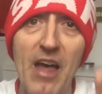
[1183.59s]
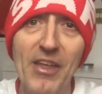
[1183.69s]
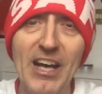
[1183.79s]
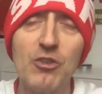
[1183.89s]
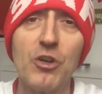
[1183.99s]

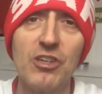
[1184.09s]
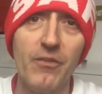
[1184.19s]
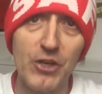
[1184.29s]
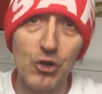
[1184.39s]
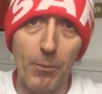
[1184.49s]
Thanks for watching
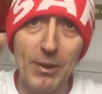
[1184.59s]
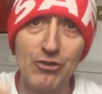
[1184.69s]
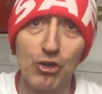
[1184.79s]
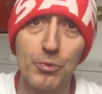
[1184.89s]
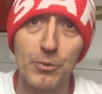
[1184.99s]
the video.
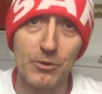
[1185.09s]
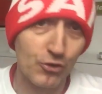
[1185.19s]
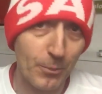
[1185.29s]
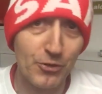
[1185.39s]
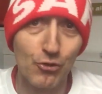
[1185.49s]
Please su
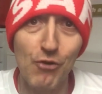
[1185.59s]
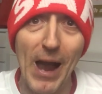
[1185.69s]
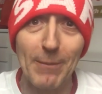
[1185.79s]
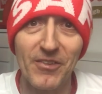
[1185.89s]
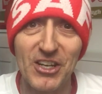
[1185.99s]

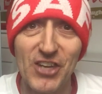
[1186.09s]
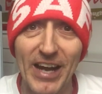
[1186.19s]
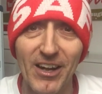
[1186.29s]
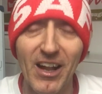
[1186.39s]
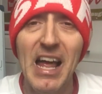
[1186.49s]
subscribe to the
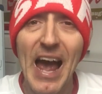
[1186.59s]
channel